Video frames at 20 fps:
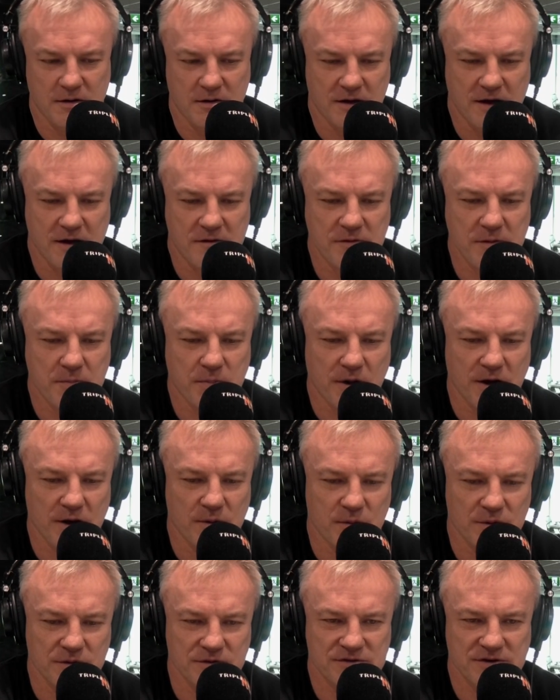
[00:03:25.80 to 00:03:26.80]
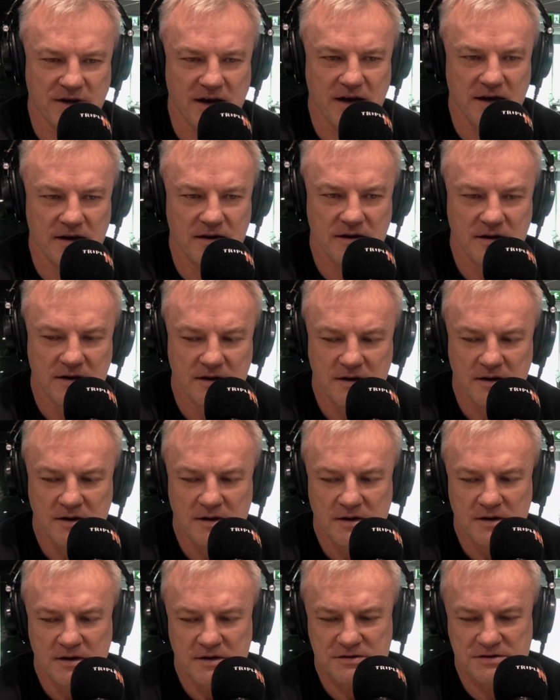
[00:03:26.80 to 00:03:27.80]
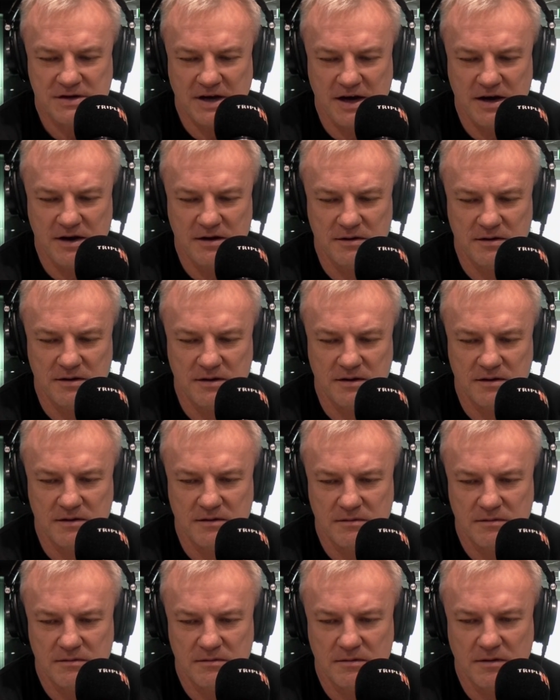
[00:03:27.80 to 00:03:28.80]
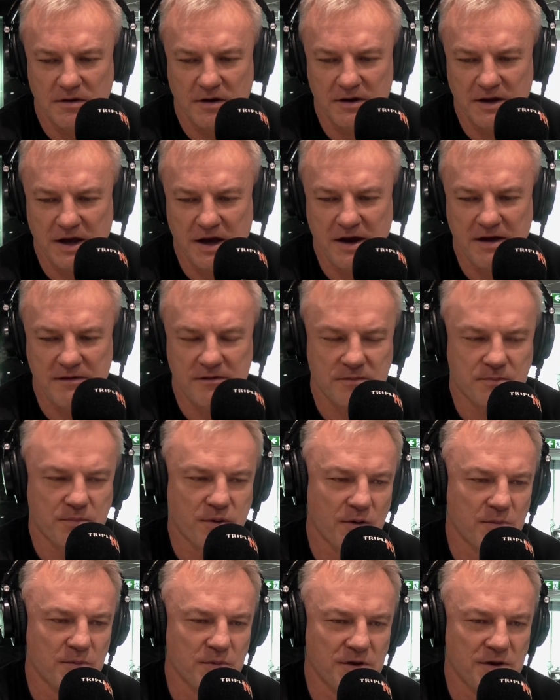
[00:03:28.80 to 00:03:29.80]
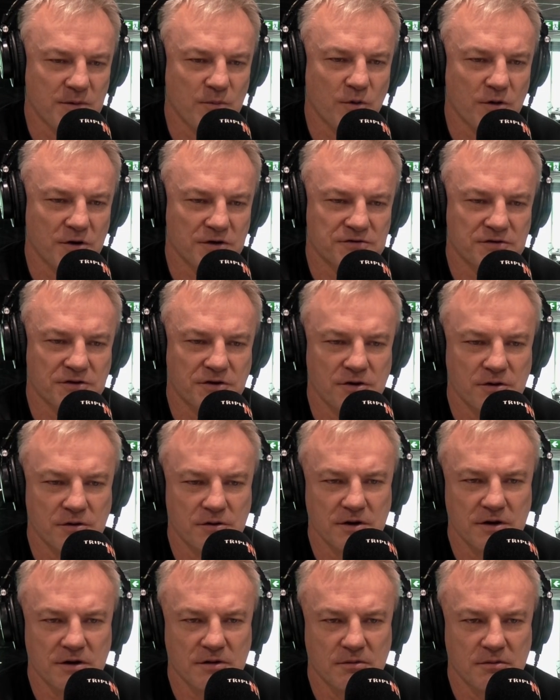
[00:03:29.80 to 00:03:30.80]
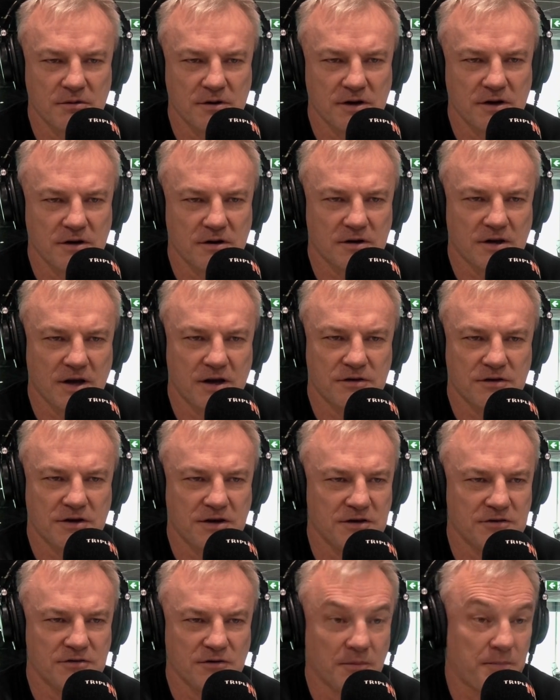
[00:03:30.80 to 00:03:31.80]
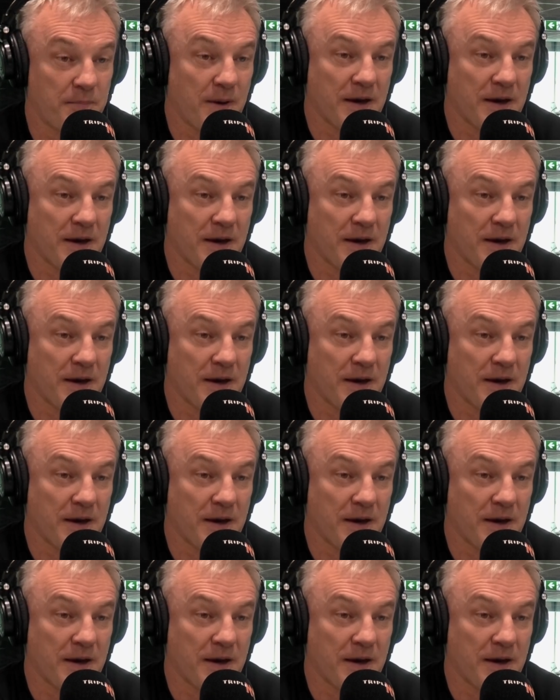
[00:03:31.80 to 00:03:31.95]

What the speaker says: every player wants that. So I don't have a problem with him wanting security, Gordy. I don't think he's not